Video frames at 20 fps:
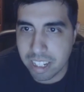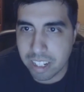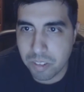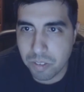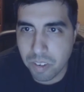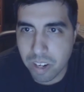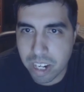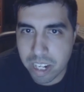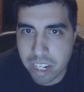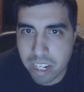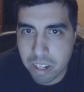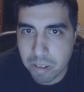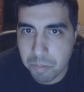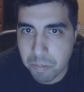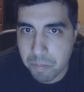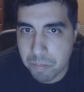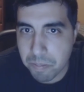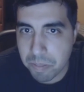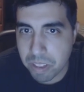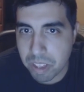It's ready.
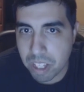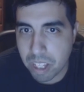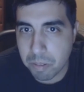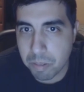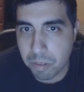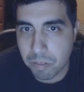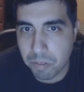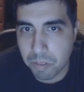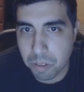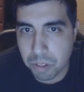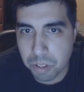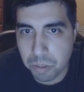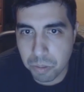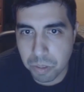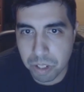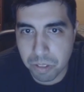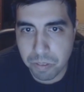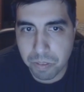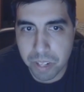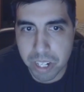I'm the
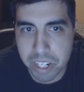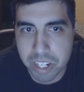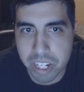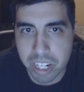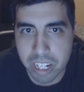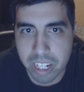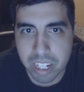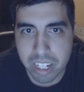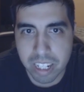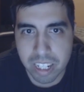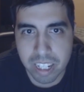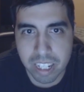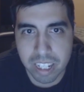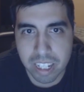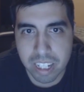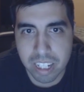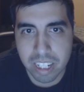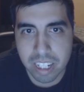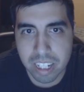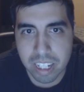first one to finish it.
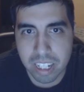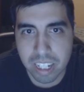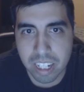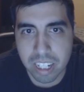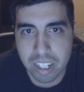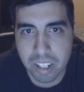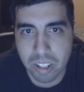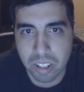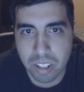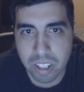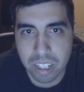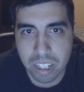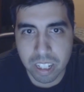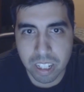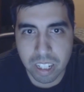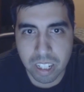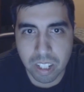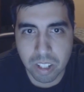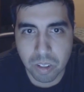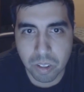I call it
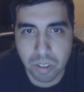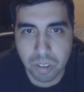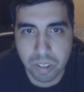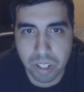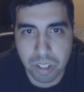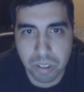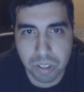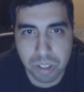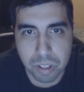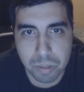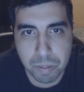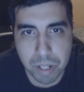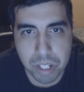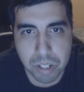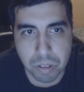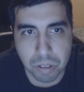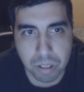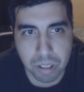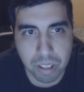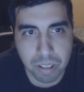Leorio's
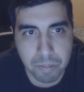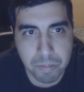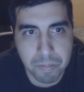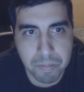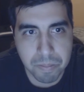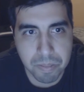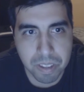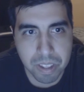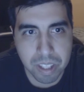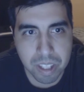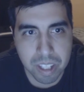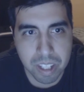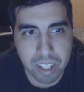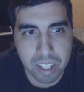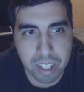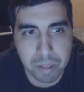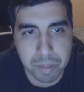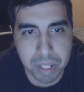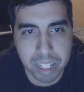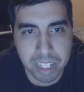Special.
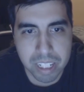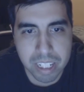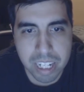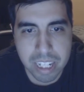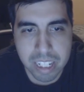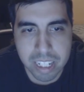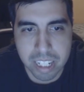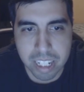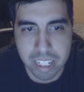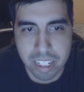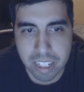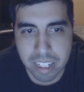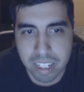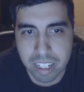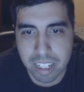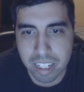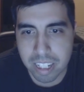Come on, taste it.